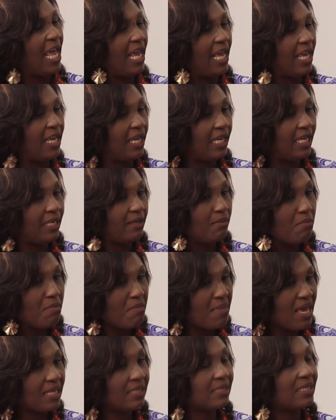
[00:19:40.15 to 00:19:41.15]
It, it,
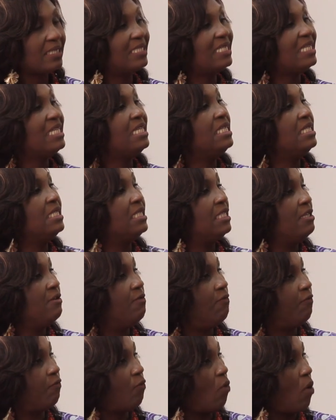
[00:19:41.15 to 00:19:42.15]
makes it easy
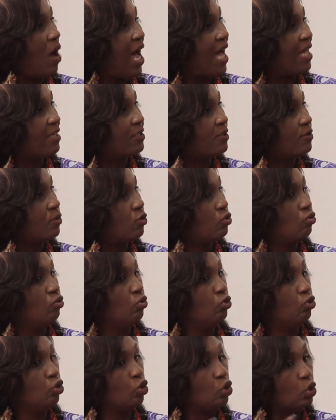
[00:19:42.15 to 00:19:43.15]
for us
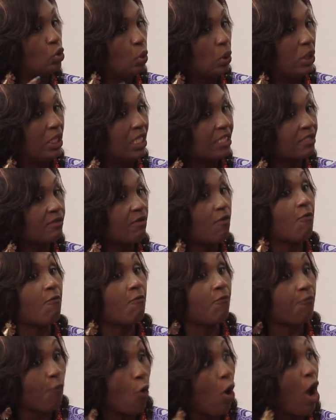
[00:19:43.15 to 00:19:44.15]
to do this
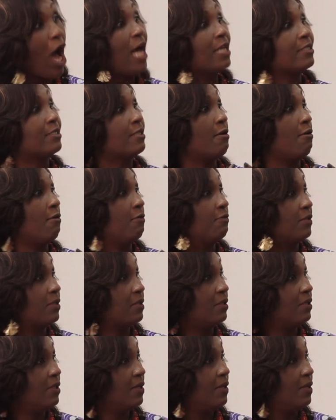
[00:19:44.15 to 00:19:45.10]
for ourselves.